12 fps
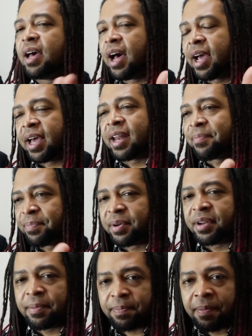I gotta
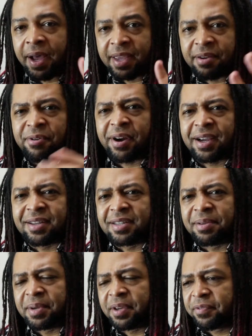put up My Hero
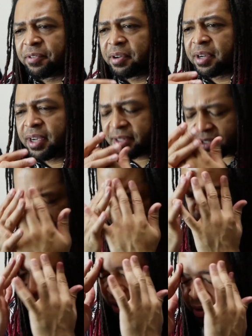Academia for you guys as
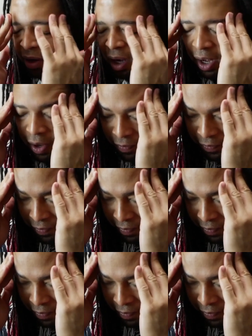well.